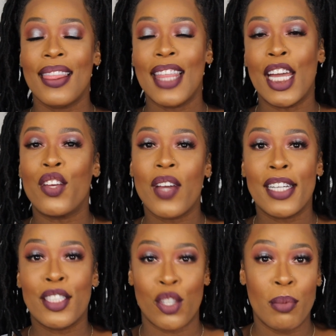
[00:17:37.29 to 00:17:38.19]
Thank you
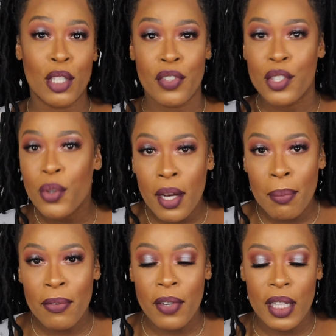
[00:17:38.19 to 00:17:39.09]
guys so much for joining
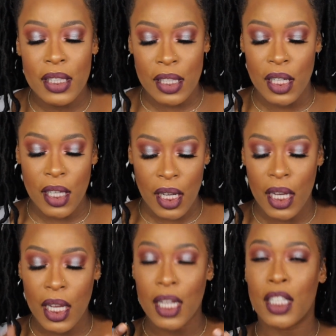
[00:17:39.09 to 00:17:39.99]
me for this look.
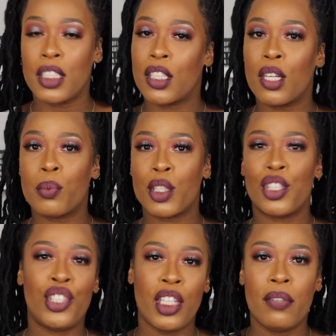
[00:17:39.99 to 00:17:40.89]
Again, this look was
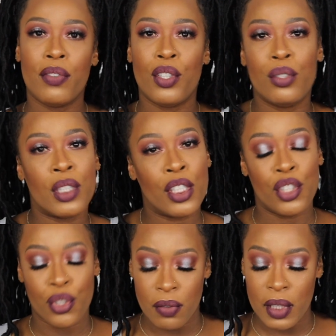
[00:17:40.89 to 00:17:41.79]
achieved using
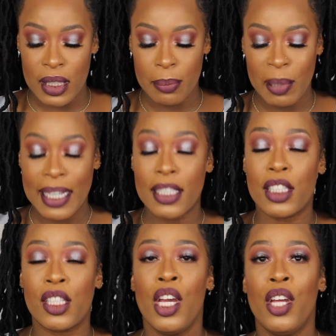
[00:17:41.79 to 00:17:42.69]
Juvias Place
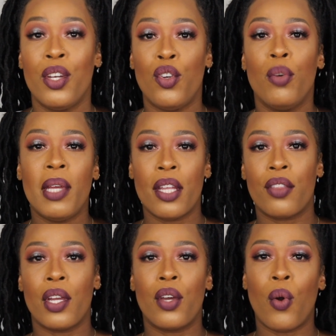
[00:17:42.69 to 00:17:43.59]
Nubian
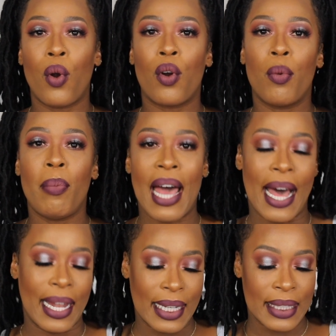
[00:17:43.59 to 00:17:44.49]
3 Coral
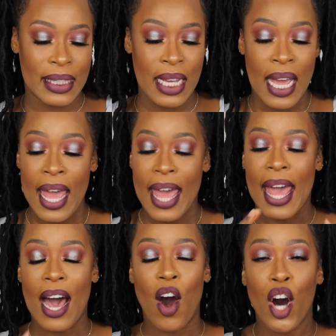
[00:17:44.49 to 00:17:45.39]
Palette.
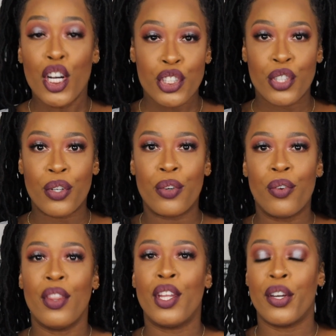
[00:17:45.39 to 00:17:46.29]

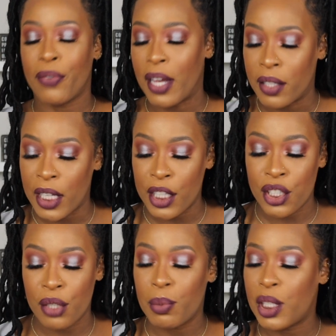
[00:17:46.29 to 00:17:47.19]
Also, their
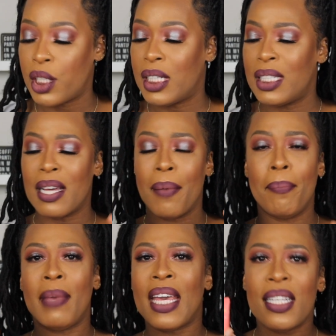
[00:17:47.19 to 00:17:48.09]
foundation, which is
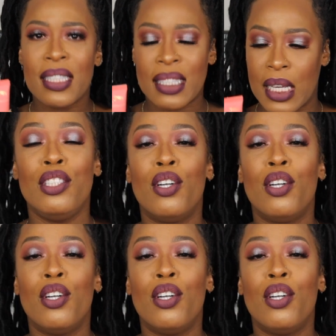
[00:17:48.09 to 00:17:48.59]
amazing.